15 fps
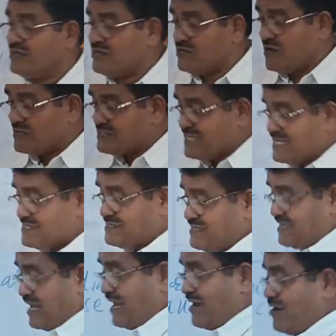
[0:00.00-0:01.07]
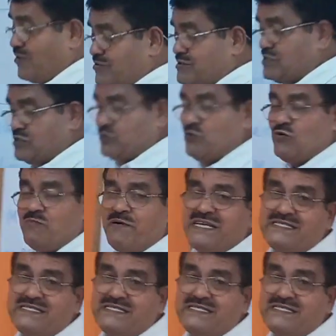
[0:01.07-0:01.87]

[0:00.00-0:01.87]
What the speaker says: Clauses have two